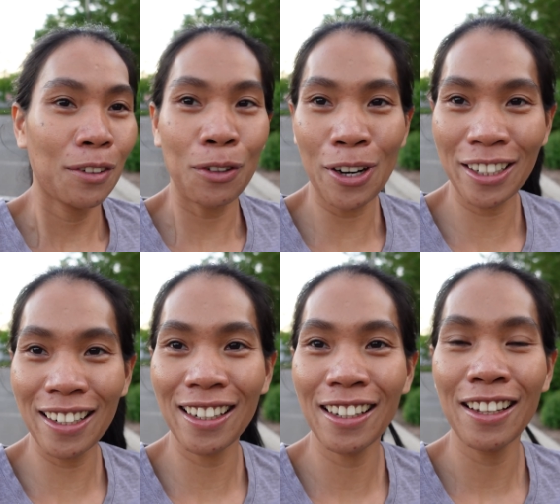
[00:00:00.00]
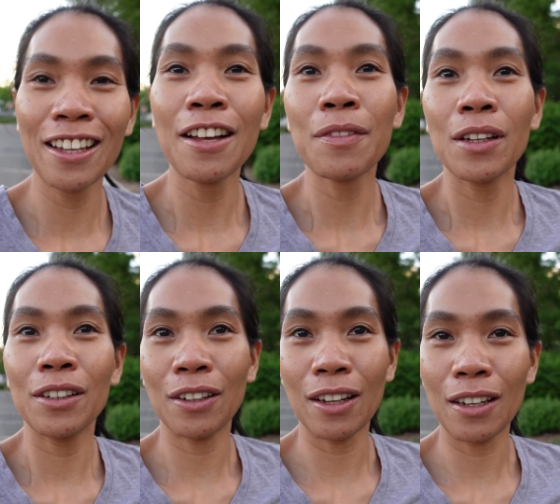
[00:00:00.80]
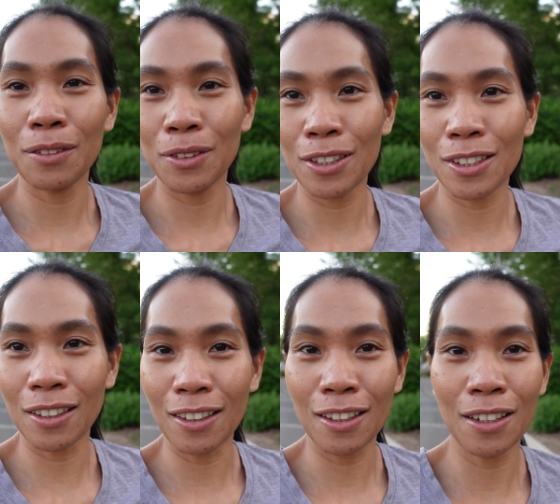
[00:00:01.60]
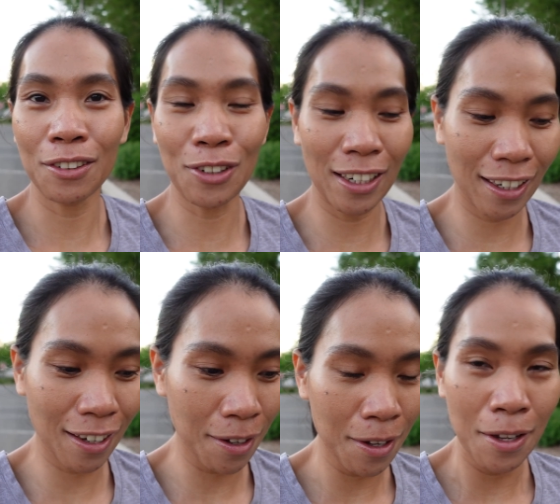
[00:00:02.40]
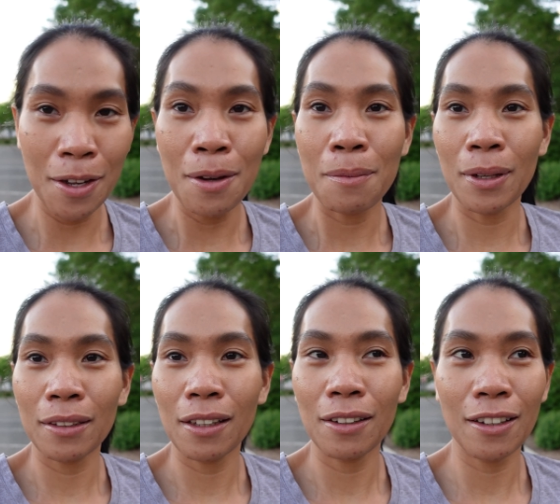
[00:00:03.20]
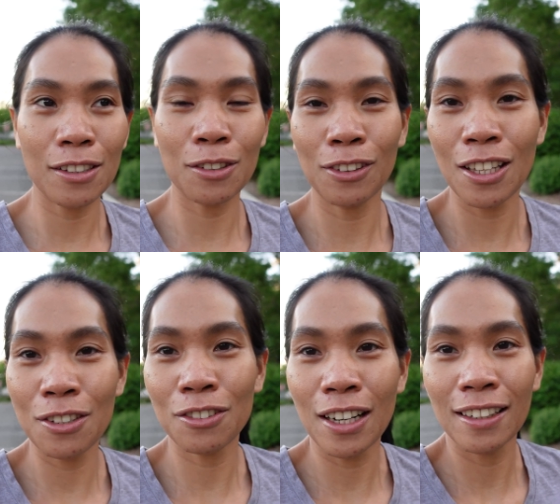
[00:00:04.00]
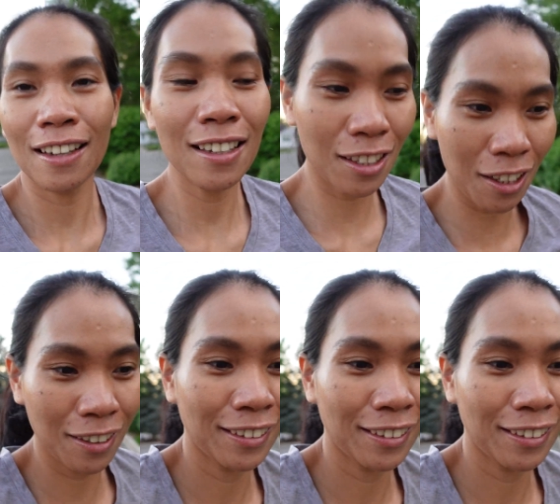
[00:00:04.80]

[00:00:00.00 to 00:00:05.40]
work. Oh, I love this running, but let's continue running, guys. I